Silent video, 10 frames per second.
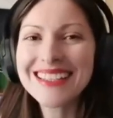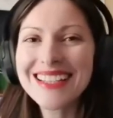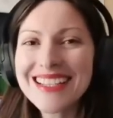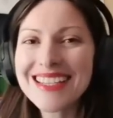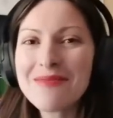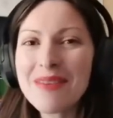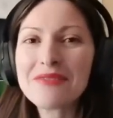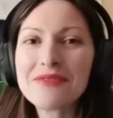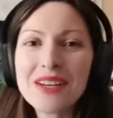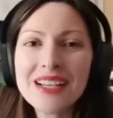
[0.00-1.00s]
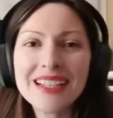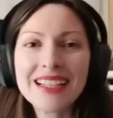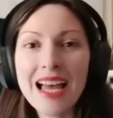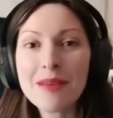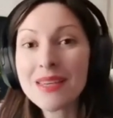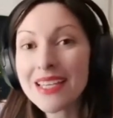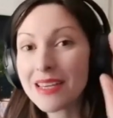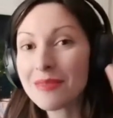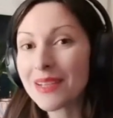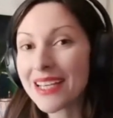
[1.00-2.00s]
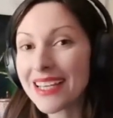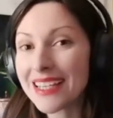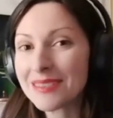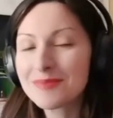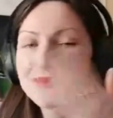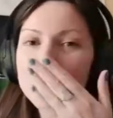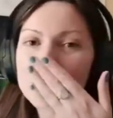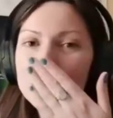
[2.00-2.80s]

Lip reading: Until next time, have fun and happy gameplay.